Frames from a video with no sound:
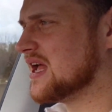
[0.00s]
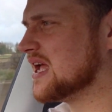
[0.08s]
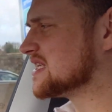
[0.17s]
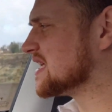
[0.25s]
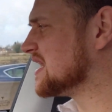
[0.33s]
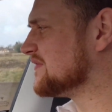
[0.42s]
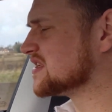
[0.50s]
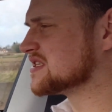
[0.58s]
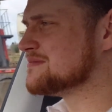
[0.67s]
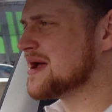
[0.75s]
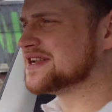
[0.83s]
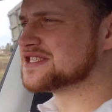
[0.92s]
if it's
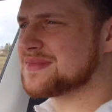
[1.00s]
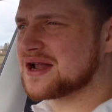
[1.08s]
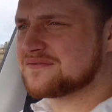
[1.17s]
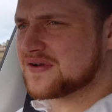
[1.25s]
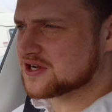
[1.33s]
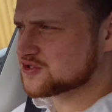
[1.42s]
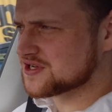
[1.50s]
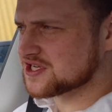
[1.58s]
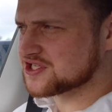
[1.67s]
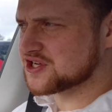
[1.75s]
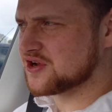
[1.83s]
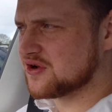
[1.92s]
a major manufacturing
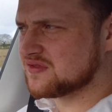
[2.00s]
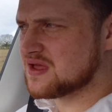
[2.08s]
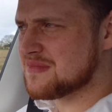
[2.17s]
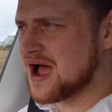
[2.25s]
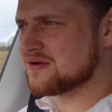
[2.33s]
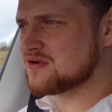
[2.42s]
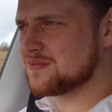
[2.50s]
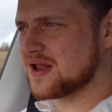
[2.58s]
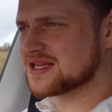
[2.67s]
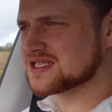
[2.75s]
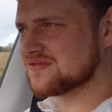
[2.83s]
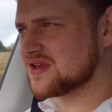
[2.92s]
issue, they might
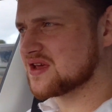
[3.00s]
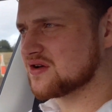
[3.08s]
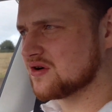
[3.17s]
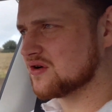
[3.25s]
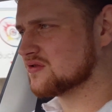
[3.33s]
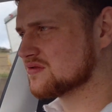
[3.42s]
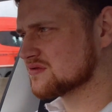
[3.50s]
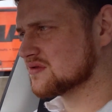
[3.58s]
replace the vehicle.